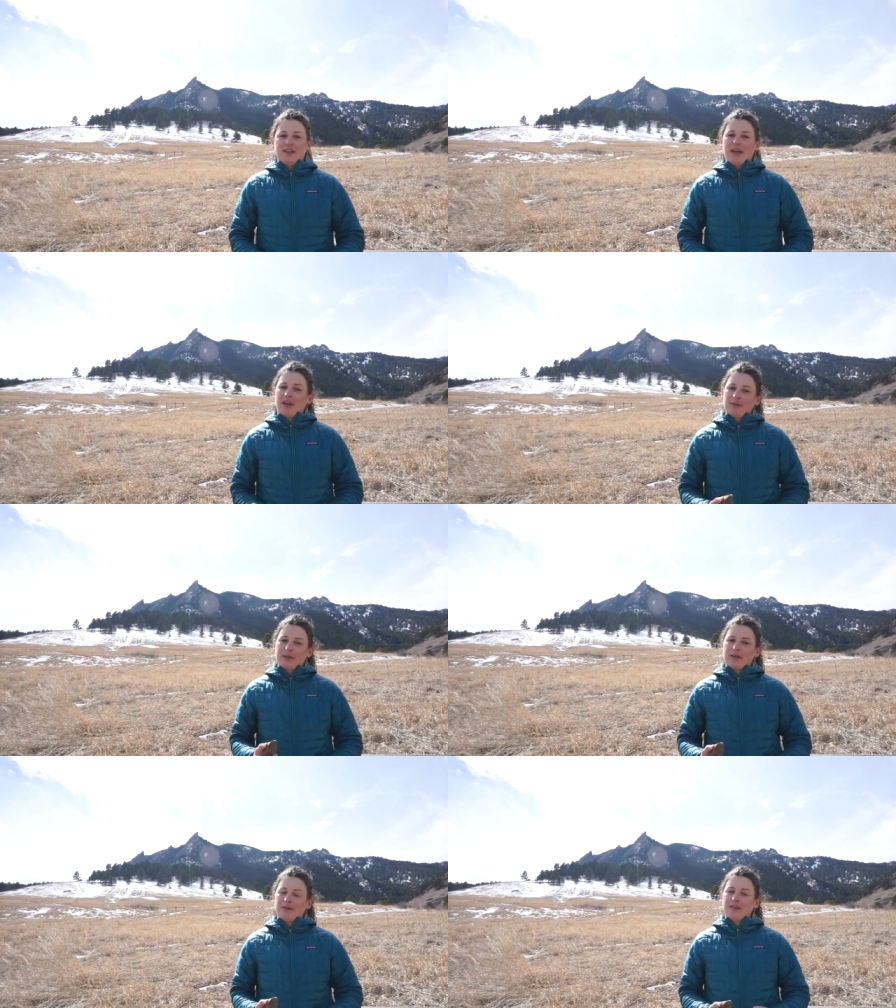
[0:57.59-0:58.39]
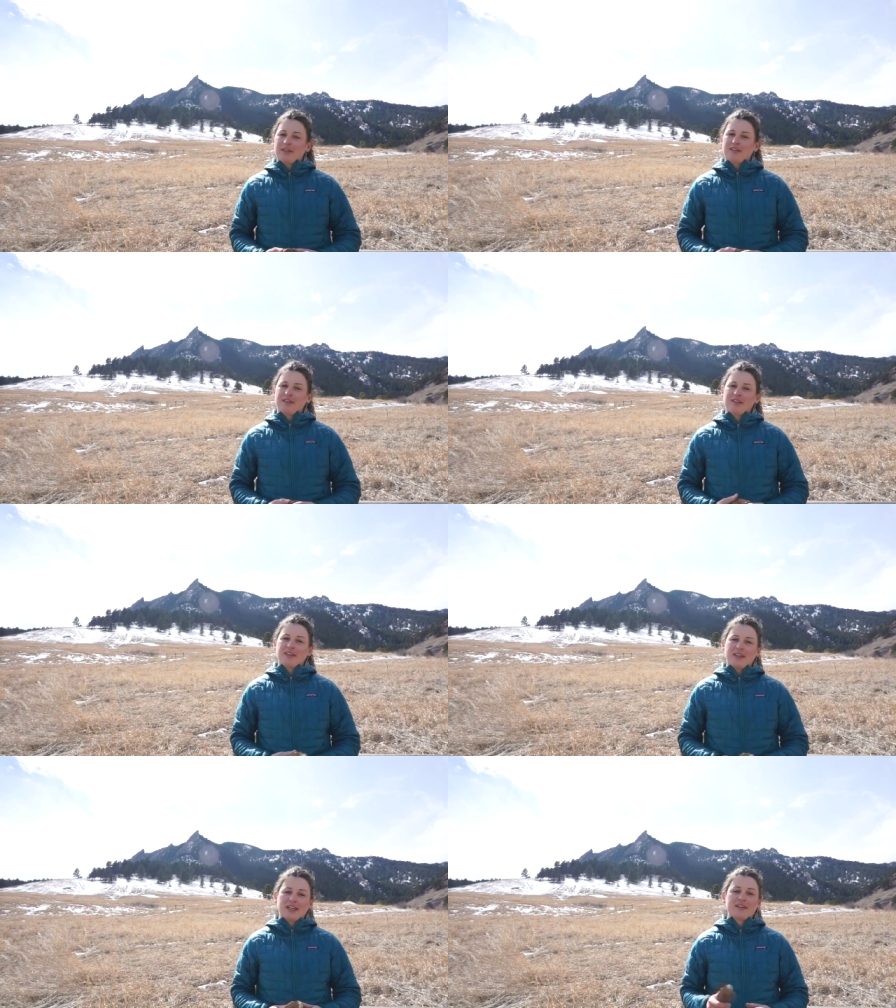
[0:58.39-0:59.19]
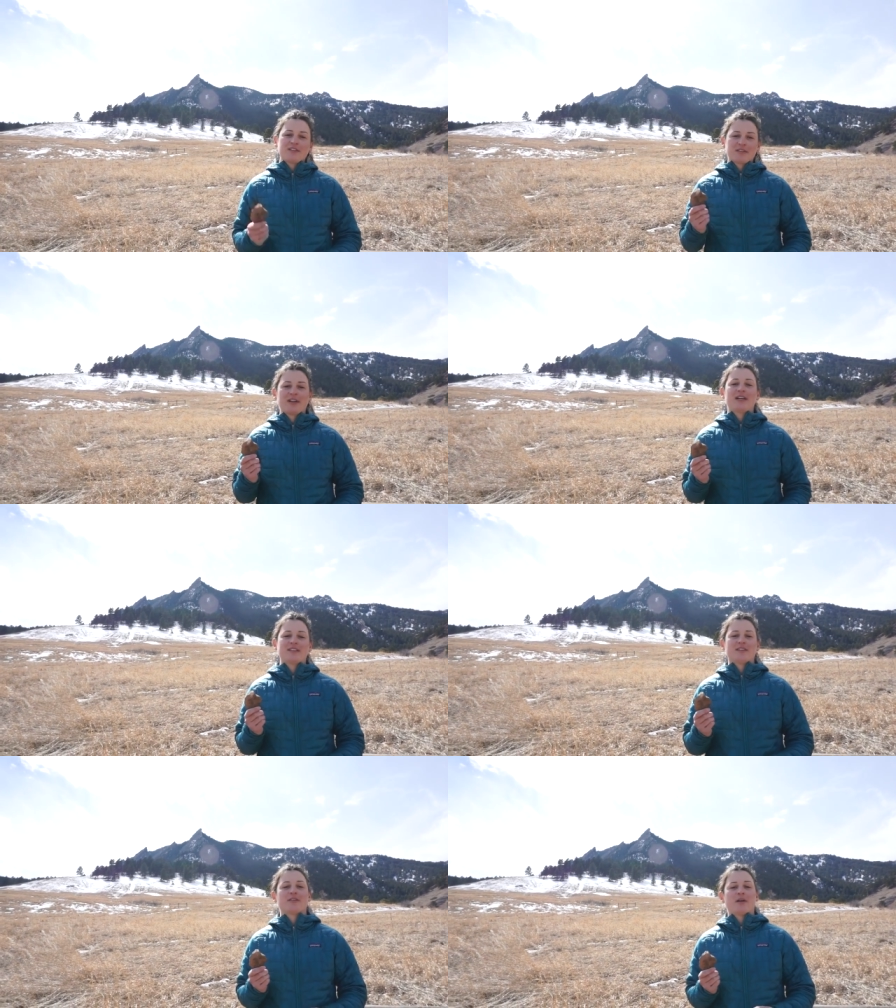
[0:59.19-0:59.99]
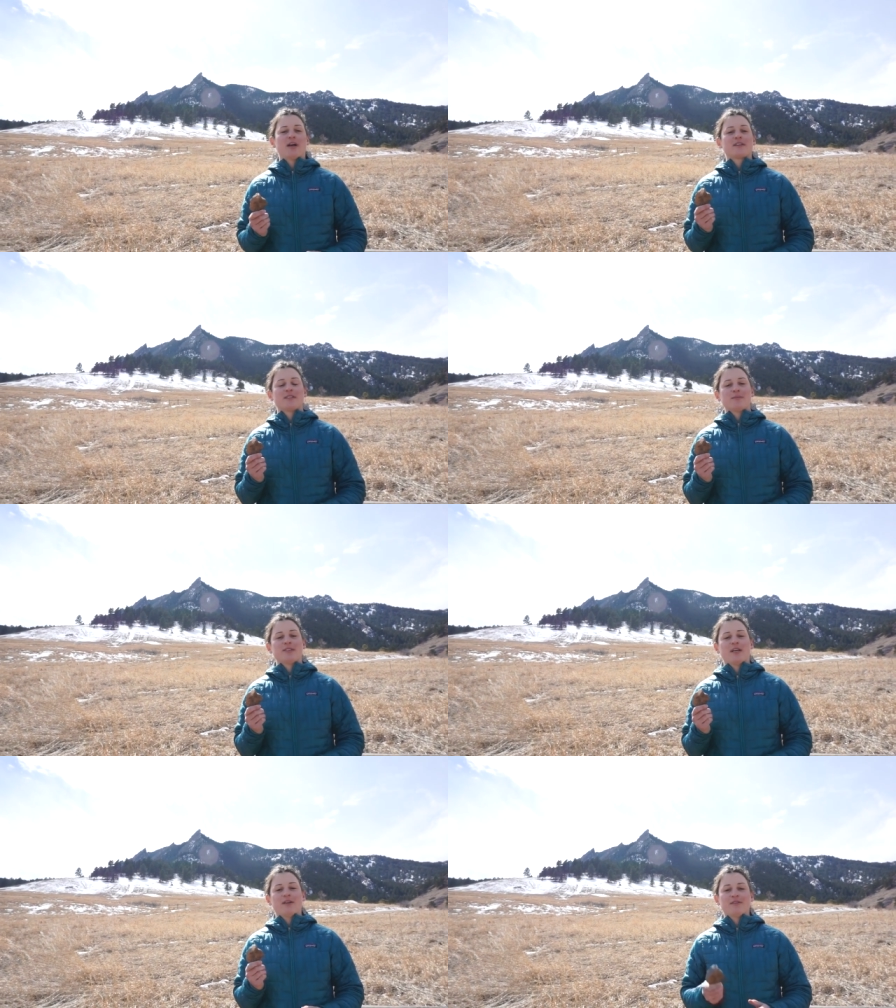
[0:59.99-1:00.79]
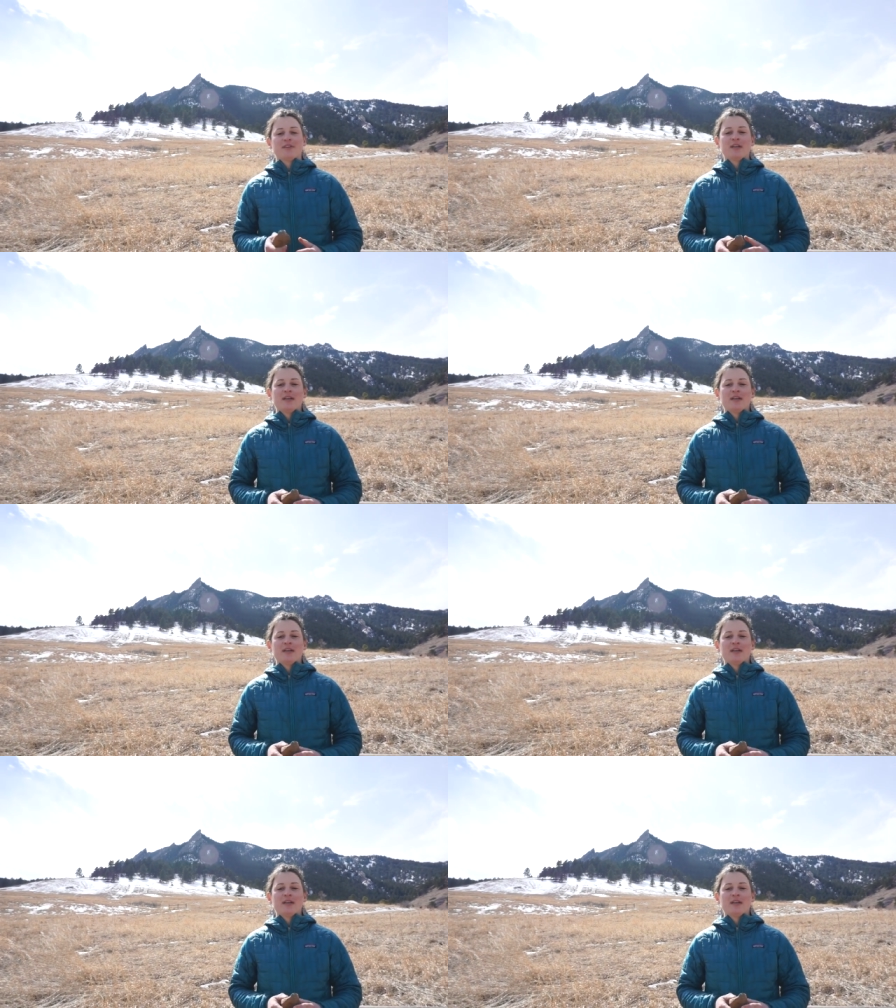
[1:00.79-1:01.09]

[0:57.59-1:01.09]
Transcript: How do we know this? The answer lies in the rocks themselves.